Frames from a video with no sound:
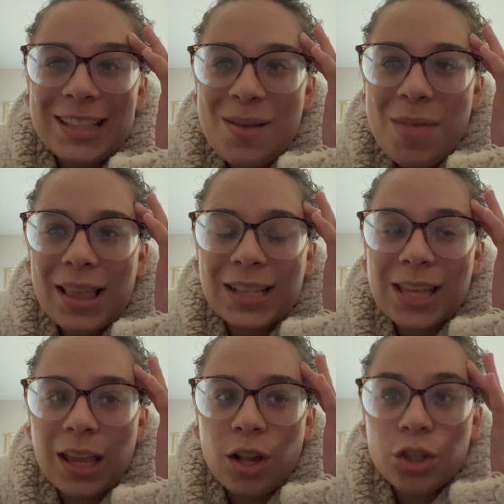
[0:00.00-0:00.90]
something that's a
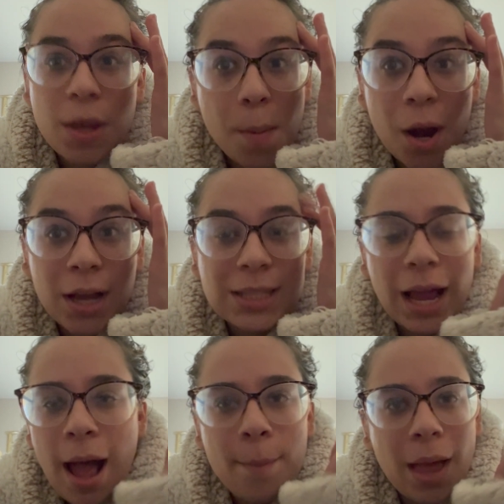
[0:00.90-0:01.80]
little cheaper, because like
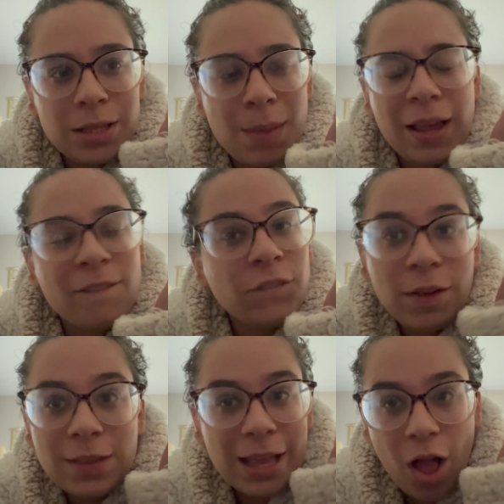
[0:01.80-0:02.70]
I'm not spending
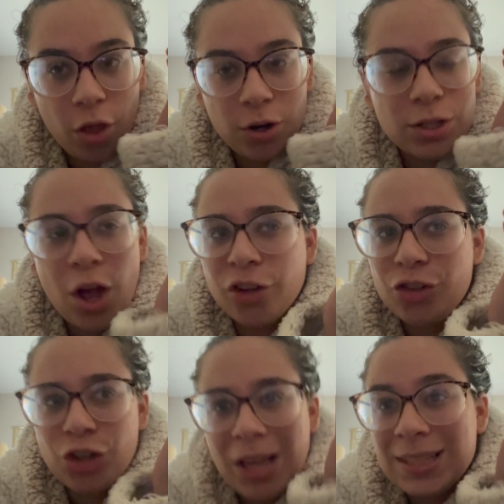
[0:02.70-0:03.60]
fifty dollars on
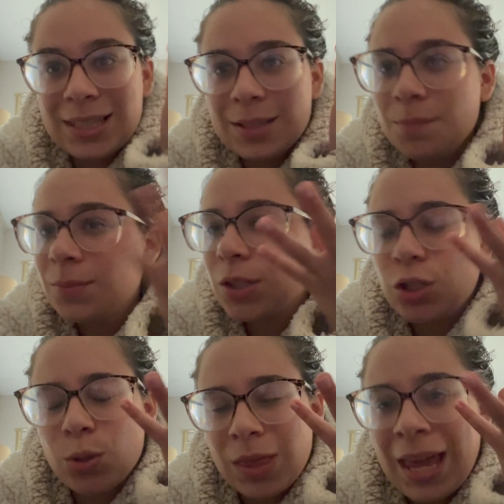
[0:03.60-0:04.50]
just
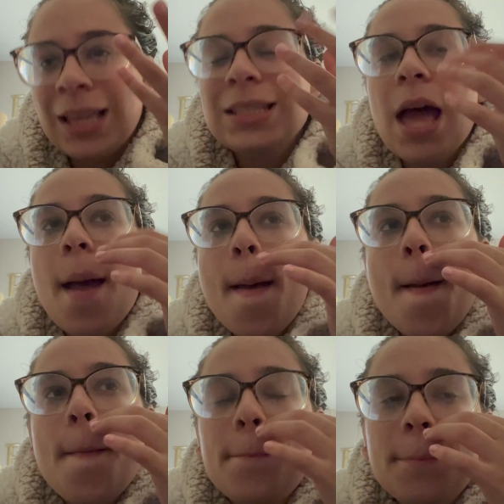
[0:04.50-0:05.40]
two things.
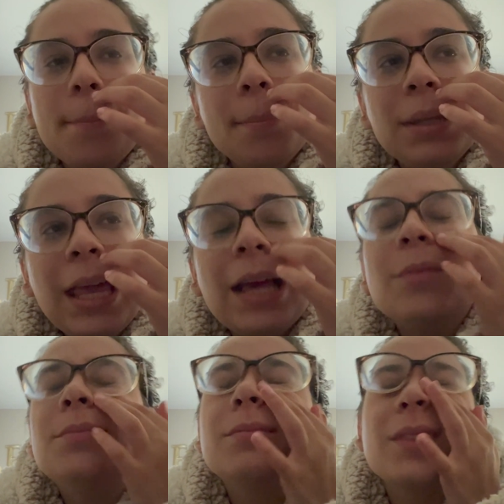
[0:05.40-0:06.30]
But like
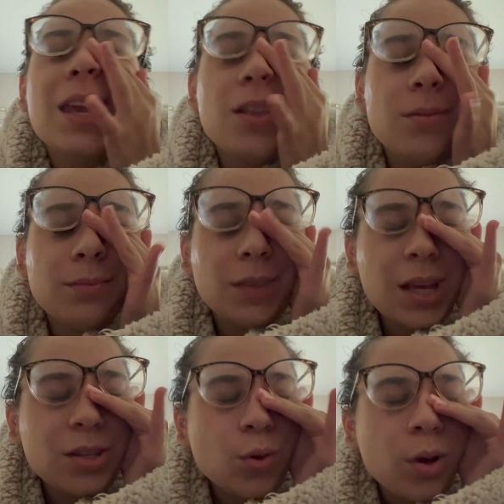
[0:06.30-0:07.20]
can
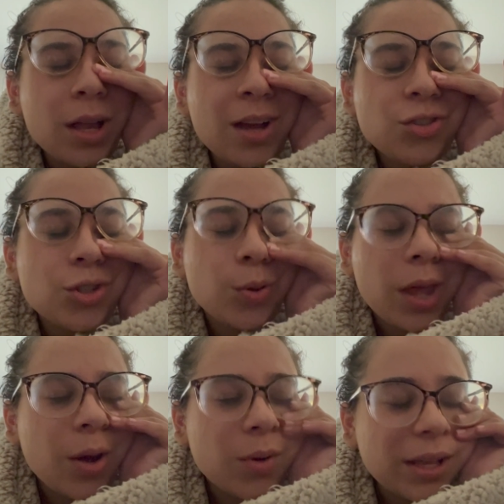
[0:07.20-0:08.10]
can DoorDash do
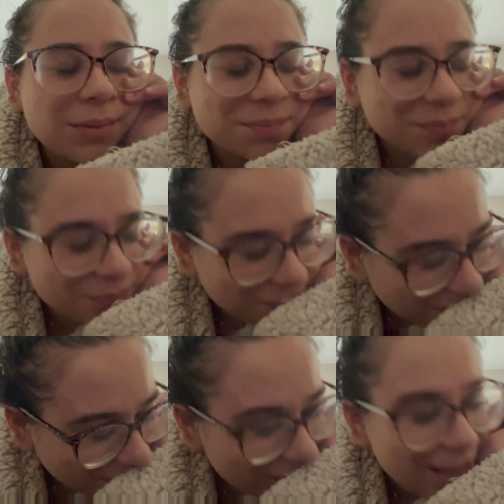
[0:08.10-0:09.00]
like what
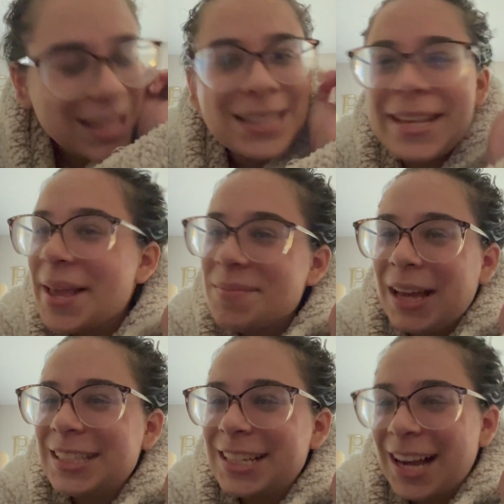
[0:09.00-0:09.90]

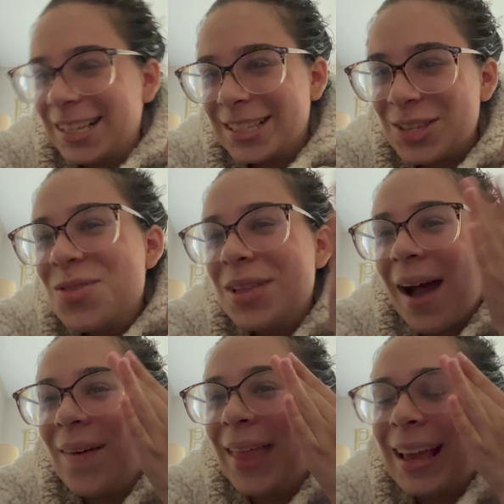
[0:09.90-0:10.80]
Ticketmaster has to do
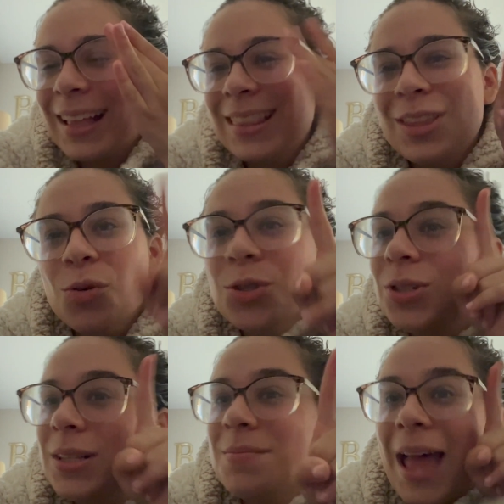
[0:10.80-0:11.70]
now? Like those are
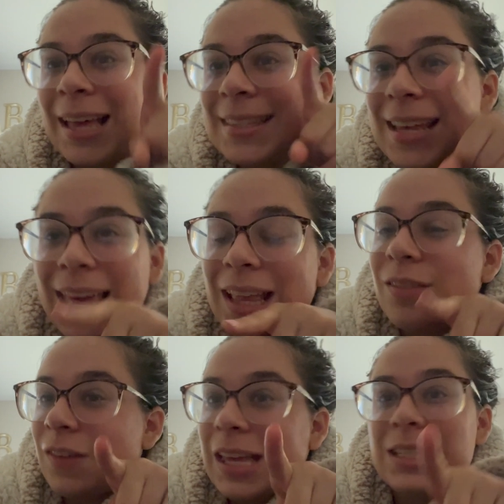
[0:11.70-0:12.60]
some nasty hidden
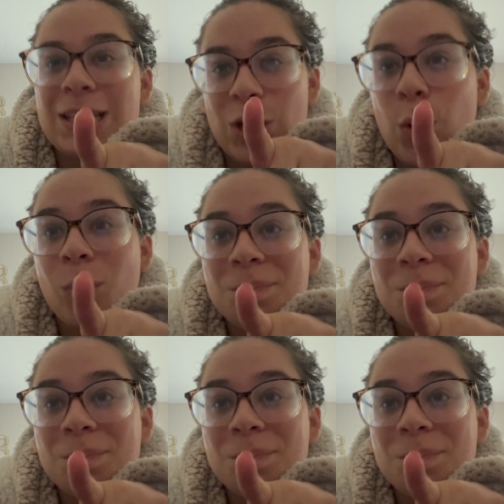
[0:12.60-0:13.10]
fees too.